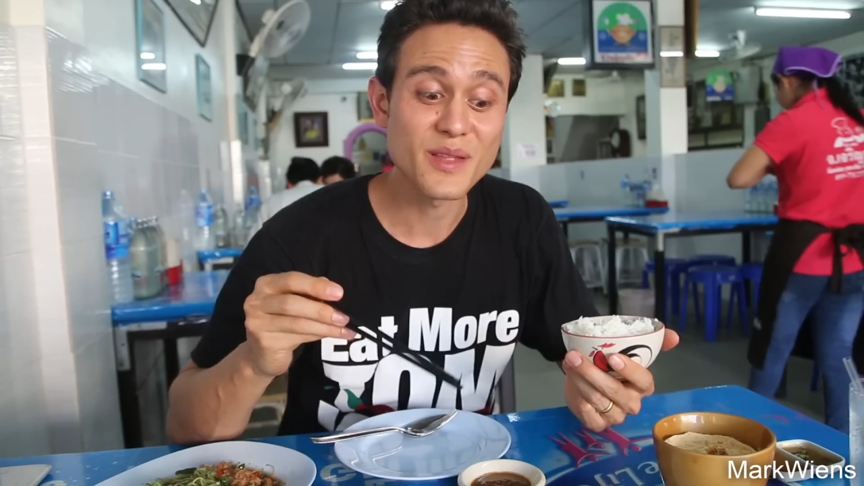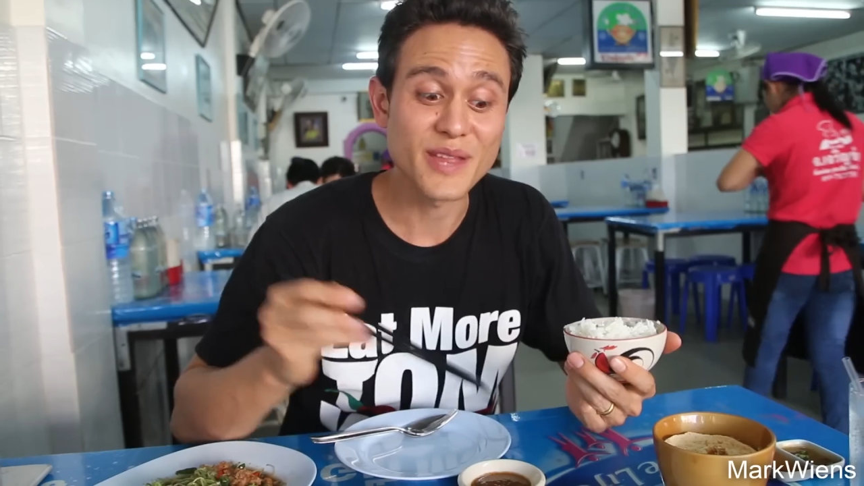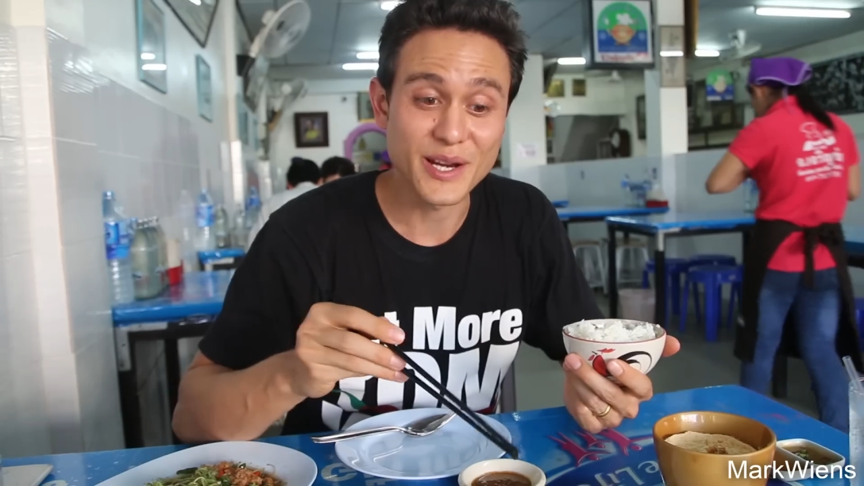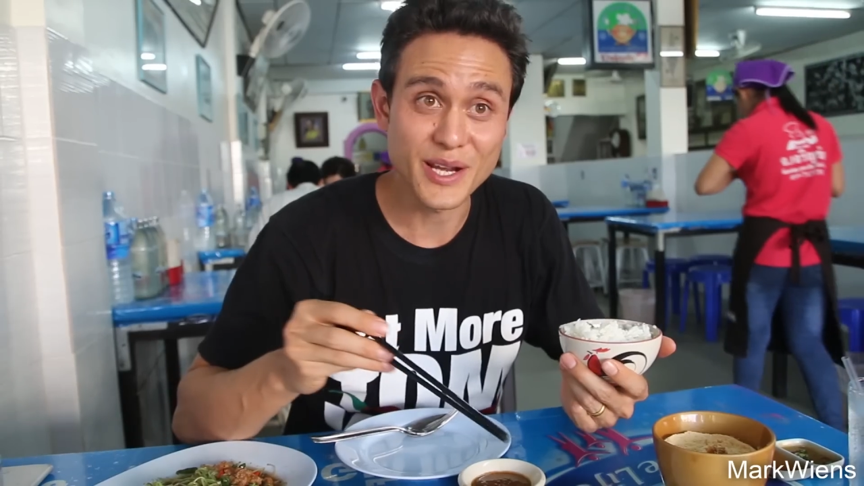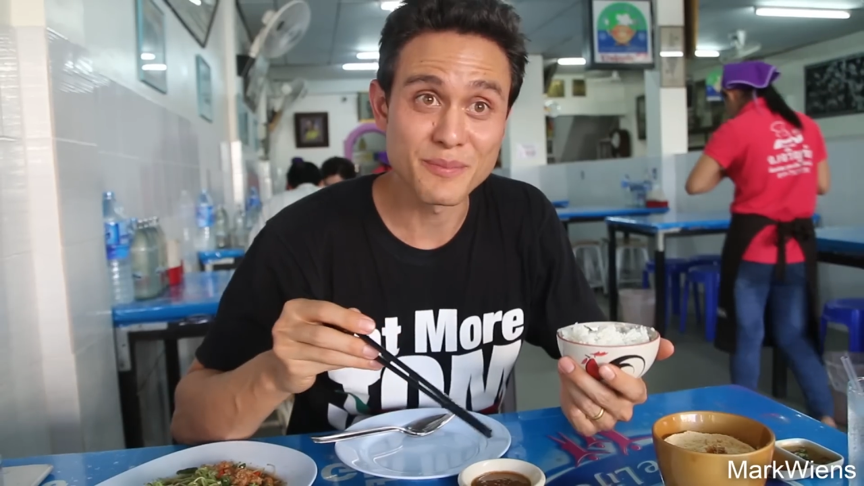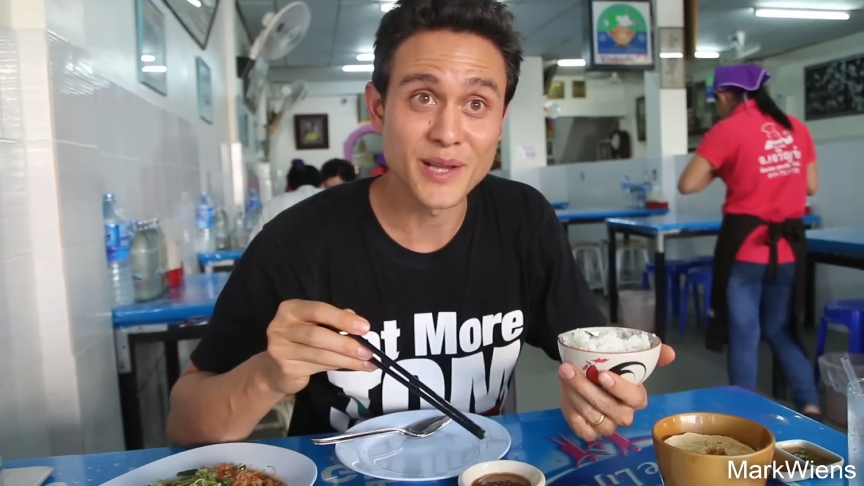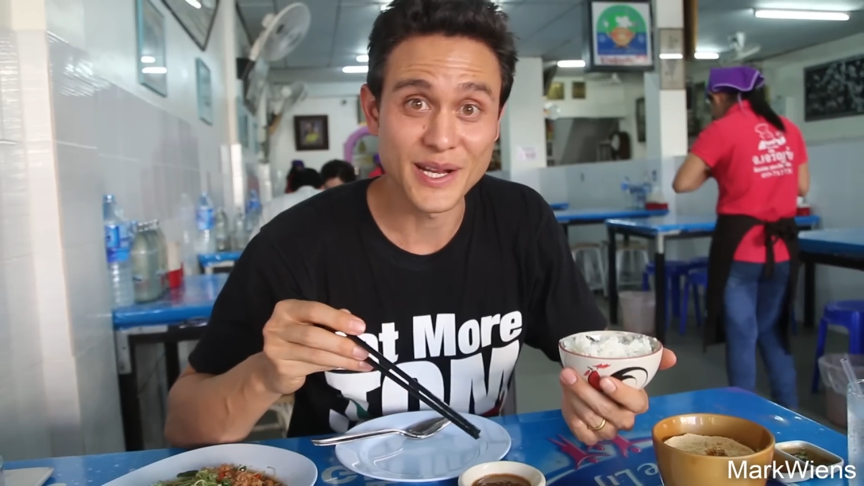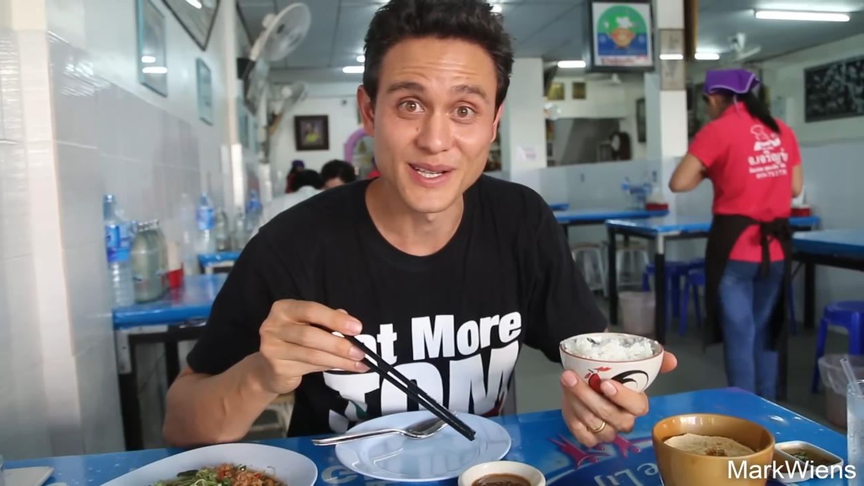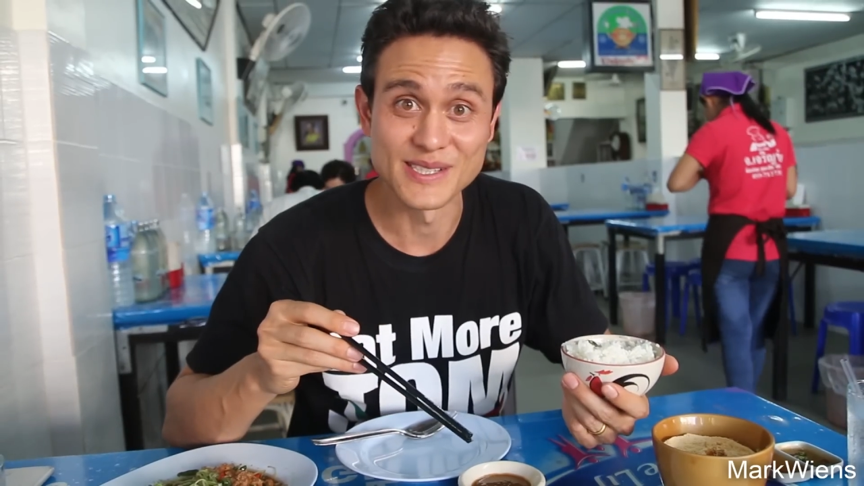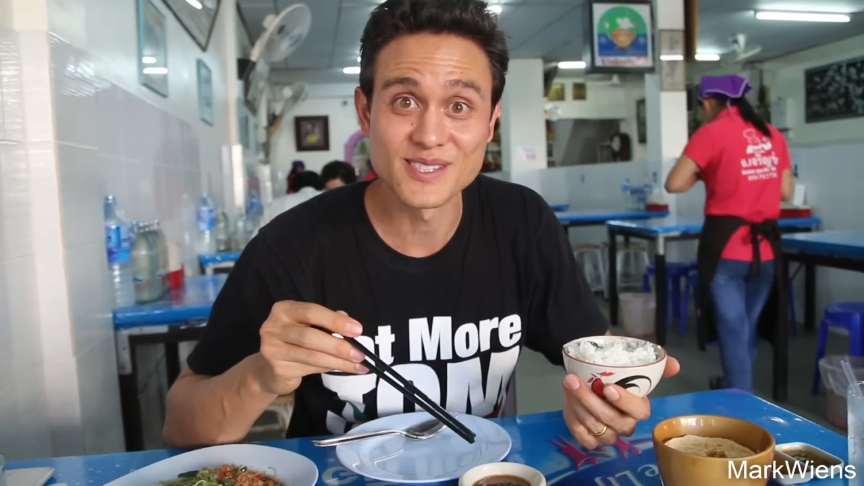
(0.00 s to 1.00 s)
That
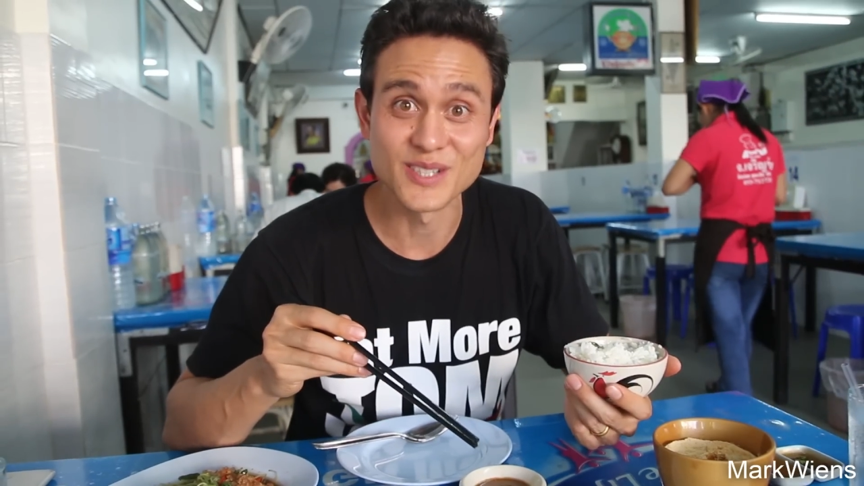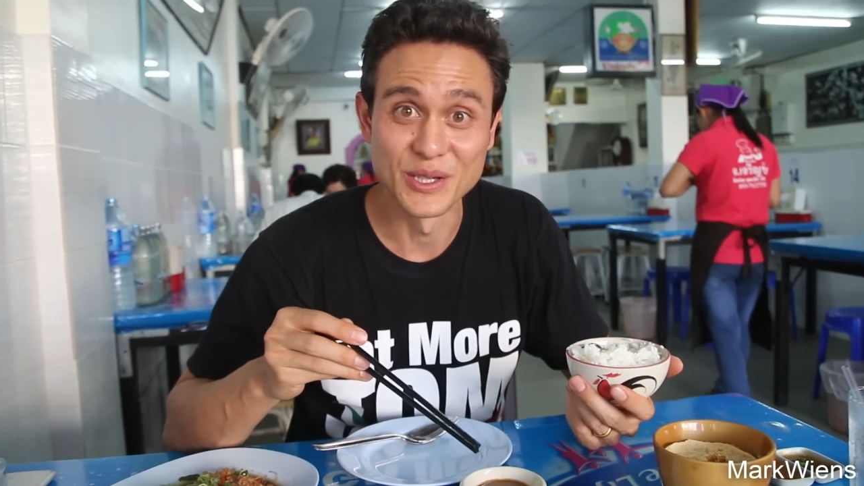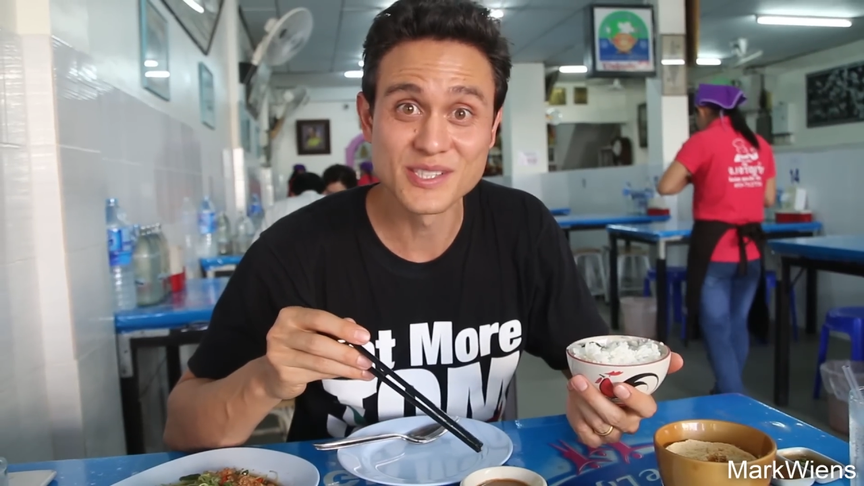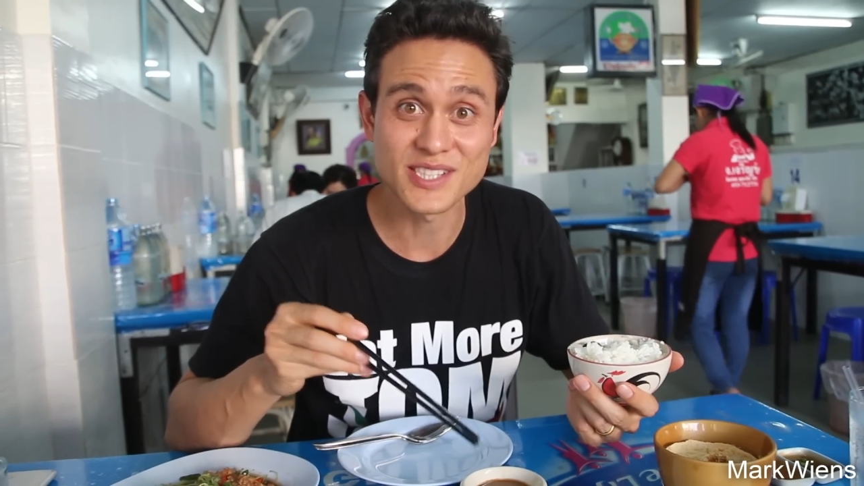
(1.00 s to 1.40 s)
eggplant is so